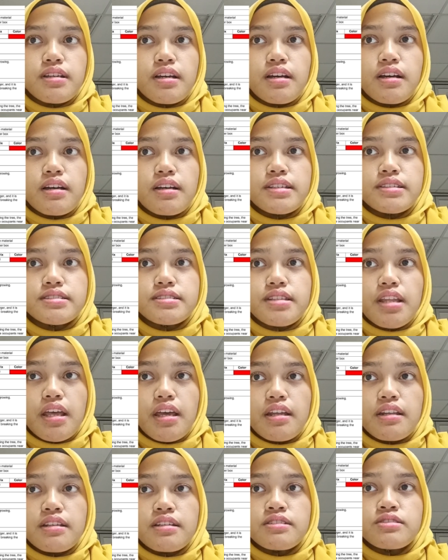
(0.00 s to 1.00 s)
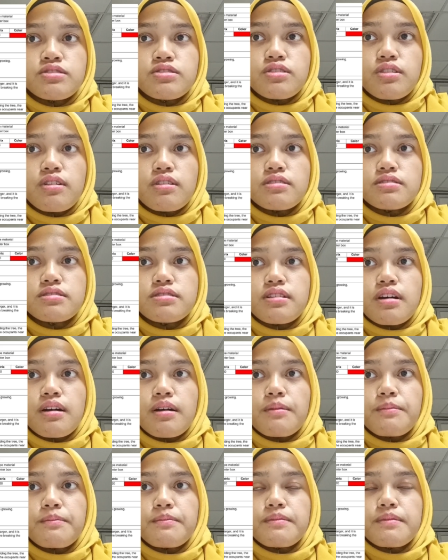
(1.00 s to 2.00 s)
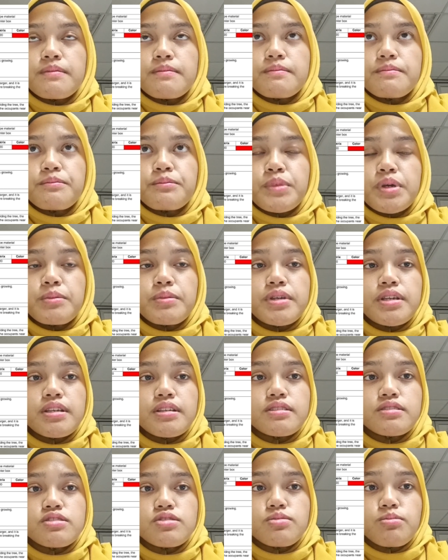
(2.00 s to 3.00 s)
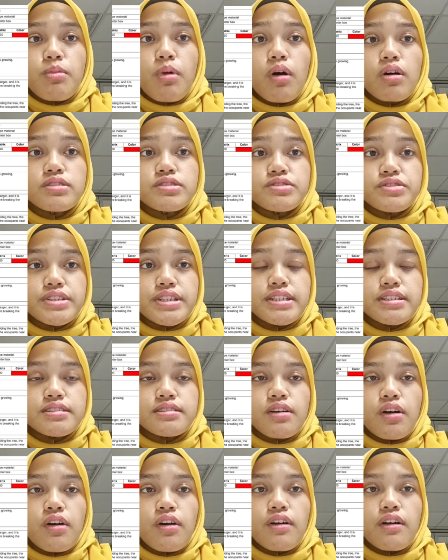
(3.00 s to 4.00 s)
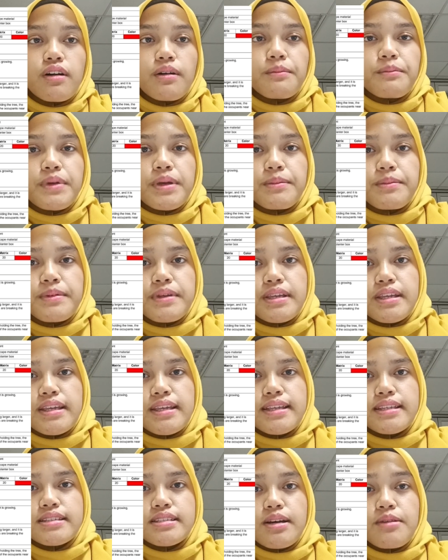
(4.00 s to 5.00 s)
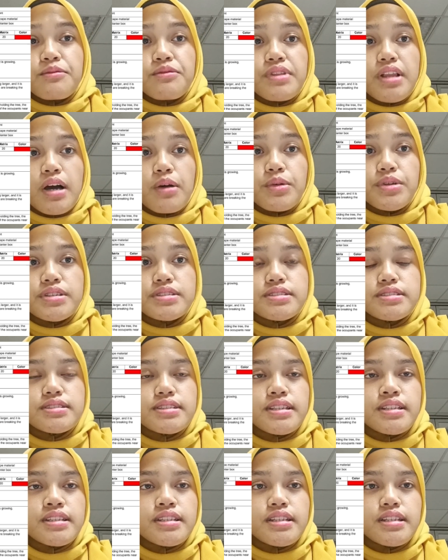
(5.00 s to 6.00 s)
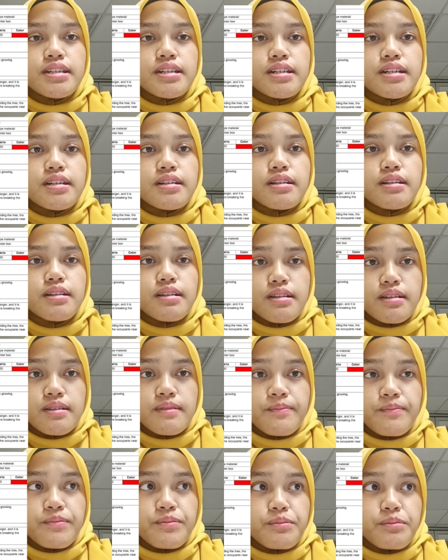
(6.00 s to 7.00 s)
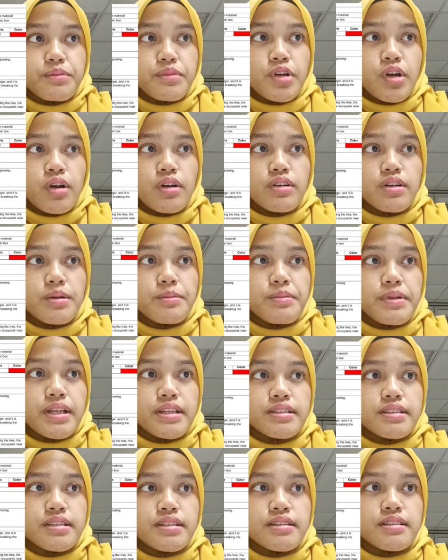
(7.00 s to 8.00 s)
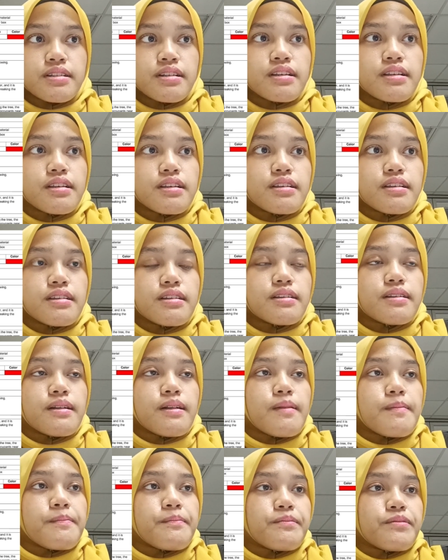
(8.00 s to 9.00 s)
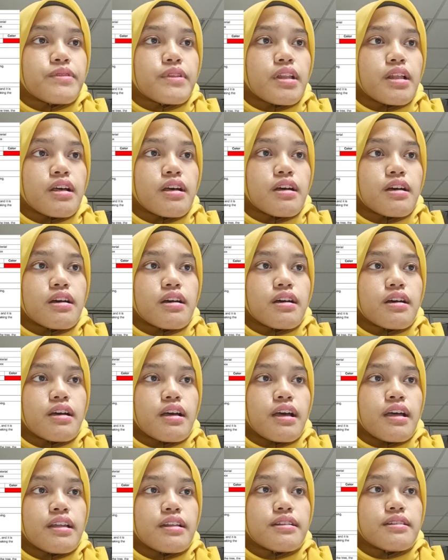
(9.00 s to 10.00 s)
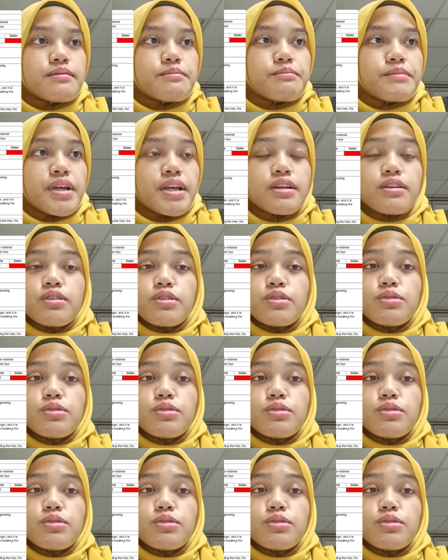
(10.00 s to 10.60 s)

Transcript: instead, install some maybe small trees or maybe some flowers in the concrete planter and make